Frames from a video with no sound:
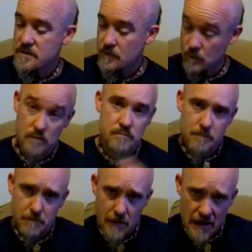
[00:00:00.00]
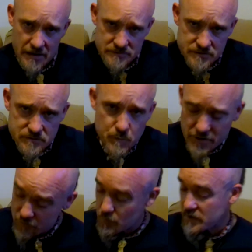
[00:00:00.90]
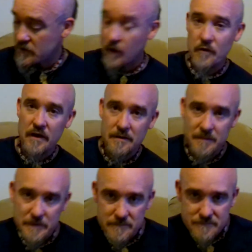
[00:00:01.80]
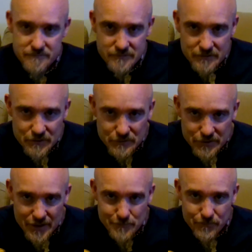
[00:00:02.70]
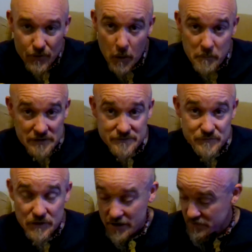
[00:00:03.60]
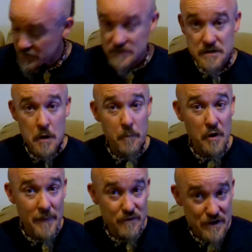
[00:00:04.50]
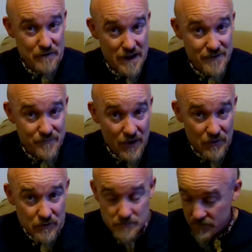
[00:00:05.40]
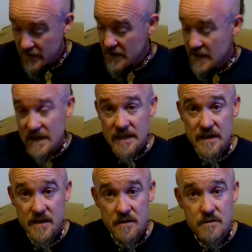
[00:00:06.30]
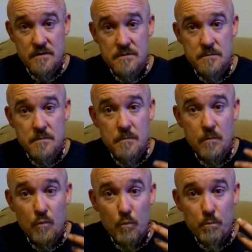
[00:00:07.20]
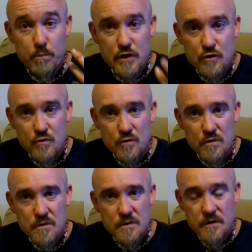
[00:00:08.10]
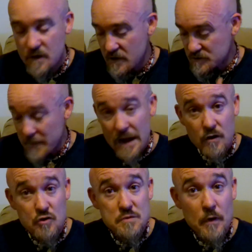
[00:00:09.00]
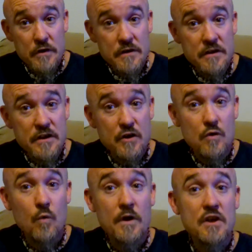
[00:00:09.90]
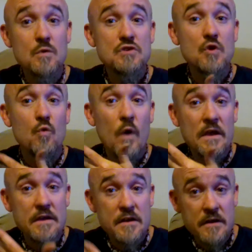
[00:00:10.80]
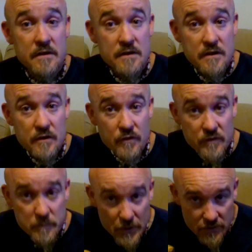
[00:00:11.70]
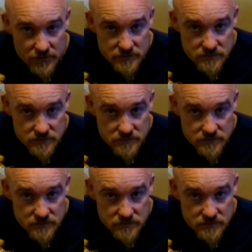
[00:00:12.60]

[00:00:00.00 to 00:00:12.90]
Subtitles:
or my ancestors, whatever you want to call that. I mean, clearly I'm a mix of a lot of things. But my great-grandfather, he blew tobacco smoke into here when he was awakening the spirit.